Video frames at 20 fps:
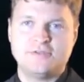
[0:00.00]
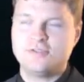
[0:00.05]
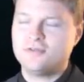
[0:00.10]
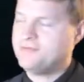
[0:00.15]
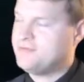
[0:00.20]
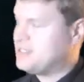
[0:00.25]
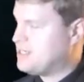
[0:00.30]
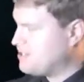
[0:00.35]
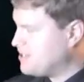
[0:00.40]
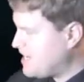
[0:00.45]

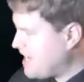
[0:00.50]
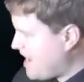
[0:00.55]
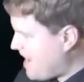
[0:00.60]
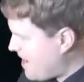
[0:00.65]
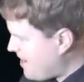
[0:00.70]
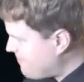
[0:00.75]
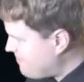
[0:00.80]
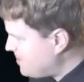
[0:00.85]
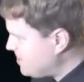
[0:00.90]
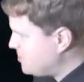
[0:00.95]
So there you
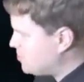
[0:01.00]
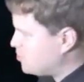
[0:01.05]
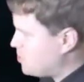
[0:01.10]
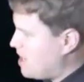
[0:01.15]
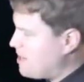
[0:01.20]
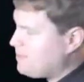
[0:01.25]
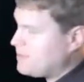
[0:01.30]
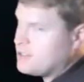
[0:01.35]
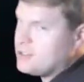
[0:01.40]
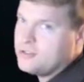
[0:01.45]
have it,
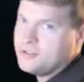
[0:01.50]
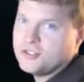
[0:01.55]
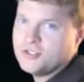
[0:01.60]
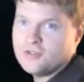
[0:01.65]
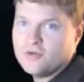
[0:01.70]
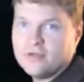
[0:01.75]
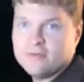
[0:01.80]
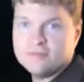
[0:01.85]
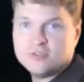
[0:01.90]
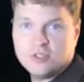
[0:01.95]
Tropical
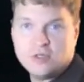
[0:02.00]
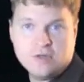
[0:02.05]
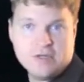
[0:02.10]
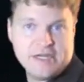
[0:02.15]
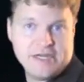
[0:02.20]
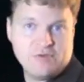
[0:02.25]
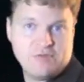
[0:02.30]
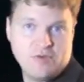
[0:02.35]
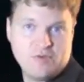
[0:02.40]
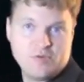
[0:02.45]
Storm
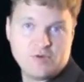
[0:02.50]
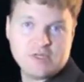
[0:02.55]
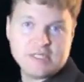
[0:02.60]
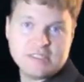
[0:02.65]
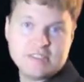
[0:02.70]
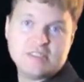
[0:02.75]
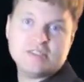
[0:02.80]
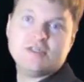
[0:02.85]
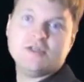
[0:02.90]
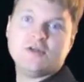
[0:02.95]
Dorian. We will
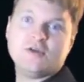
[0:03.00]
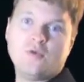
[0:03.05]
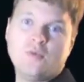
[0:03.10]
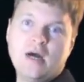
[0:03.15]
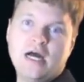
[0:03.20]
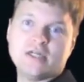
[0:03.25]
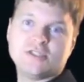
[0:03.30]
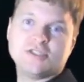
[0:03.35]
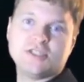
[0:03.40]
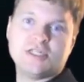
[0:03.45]
continue to
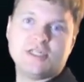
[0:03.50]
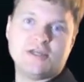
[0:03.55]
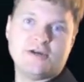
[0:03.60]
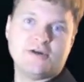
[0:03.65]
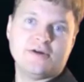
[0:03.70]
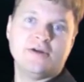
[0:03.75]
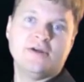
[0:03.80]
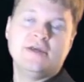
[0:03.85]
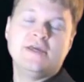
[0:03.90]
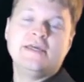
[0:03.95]
watch it
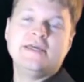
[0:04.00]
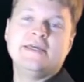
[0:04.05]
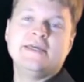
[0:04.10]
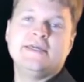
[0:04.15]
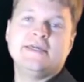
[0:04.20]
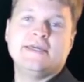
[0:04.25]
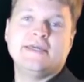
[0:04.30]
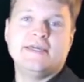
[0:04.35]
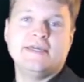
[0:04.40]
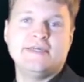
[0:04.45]
here,
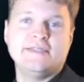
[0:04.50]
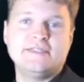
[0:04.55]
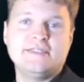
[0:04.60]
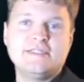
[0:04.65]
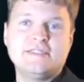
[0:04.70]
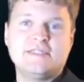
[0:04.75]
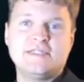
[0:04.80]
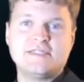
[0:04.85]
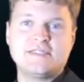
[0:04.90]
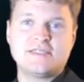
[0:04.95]
and
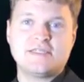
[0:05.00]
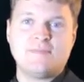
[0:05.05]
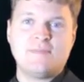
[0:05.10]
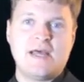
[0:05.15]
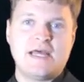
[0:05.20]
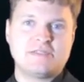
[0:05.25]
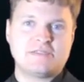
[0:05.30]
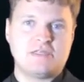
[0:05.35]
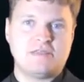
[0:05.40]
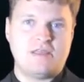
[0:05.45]
this system
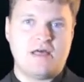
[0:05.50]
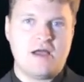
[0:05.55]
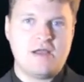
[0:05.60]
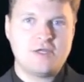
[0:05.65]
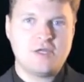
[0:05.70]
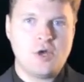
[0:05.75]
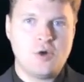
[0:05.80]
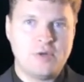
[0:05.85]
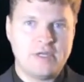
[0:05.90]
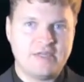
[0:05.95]
has a
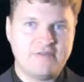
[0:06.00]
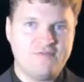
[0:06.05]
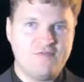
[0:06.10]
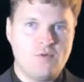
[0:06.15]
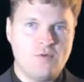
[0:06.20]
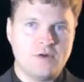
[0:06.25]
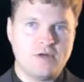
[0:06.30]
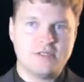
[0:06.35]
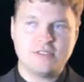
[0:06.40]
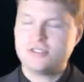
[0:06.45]
lot going
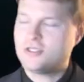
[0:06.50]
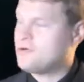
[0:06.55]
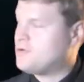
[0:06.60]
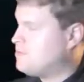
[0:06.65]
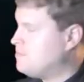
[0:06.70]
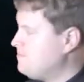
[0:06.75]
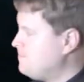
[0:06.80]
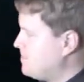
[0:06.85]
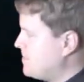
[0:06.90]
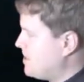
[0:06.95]
for it. So